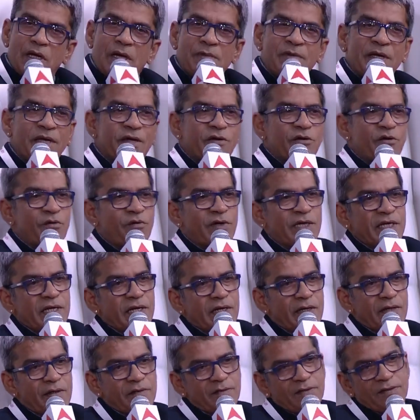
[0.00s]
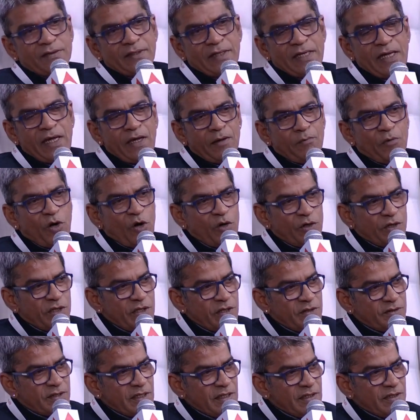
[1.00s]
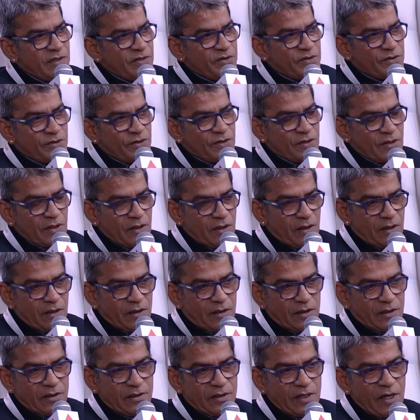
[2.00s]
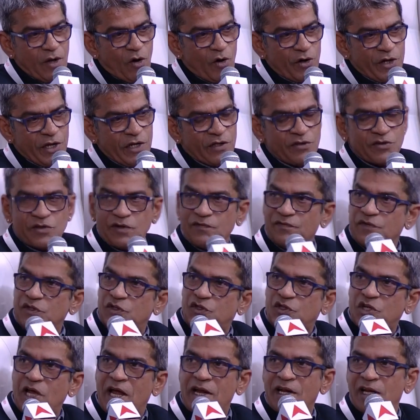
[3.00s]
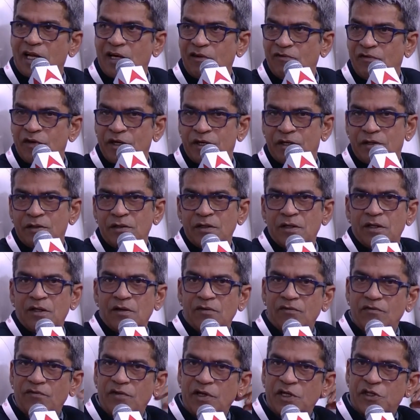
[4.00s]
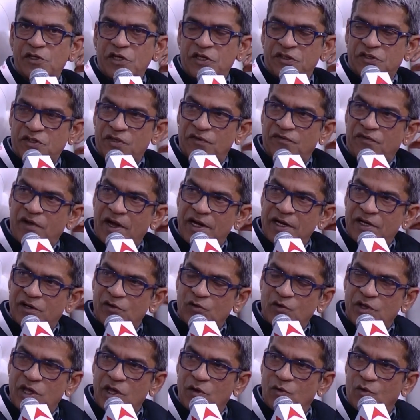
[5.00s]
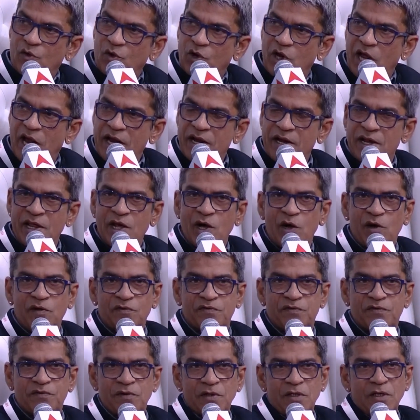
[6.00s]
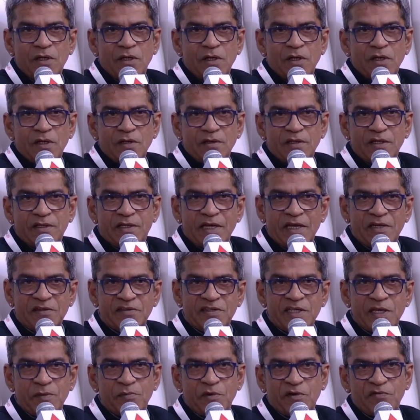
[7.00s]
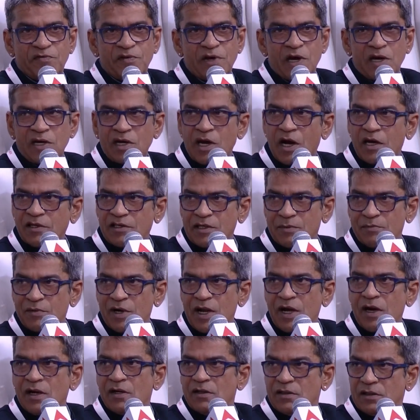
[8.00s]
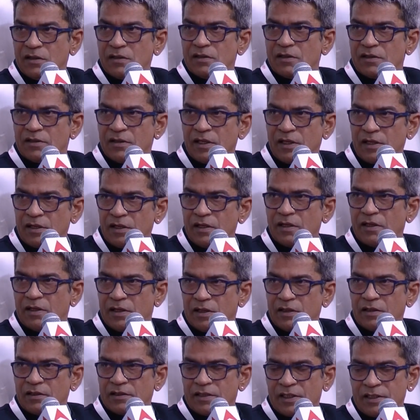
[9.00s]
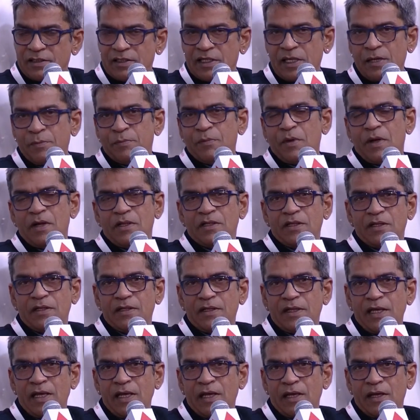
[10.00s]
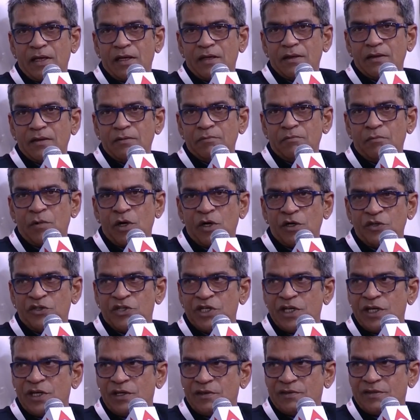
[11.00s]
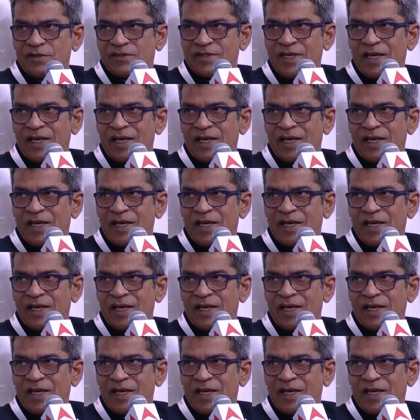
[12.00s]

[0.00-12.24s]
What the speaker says: mean, one can say about this, and this, the audience of this channel will testify to the whole idea of the tehzeeb of Ganga, Jamna, tehzeeb, the merging, the